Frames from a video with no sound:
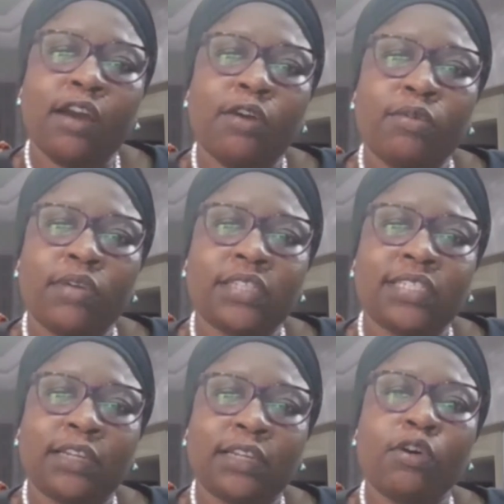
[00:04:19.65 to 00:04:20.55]

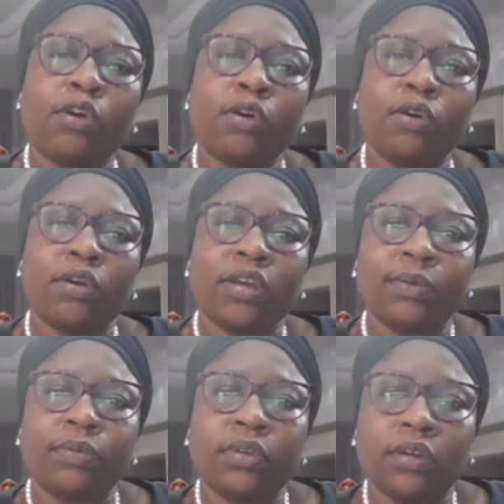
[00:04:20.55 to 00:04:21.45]
Now, a
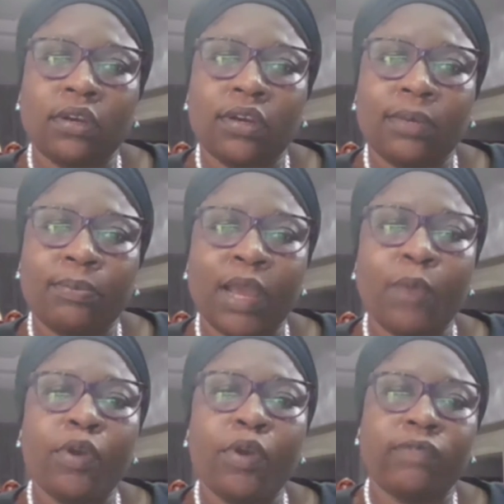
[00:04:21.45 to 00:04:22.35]
settlor, by
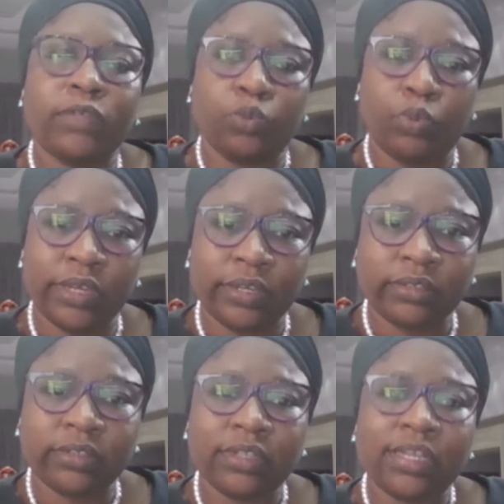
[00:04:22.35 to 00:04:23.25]
way of his
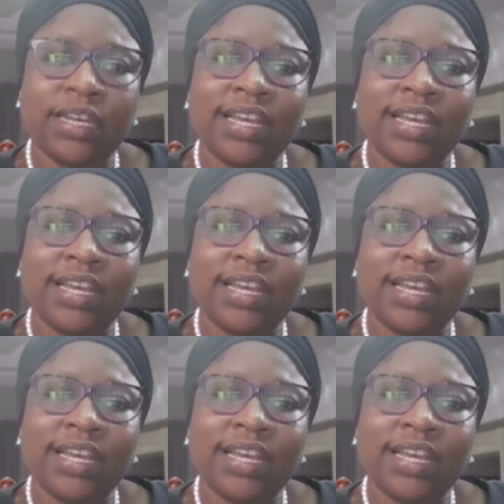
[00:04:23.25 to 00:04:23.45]
will,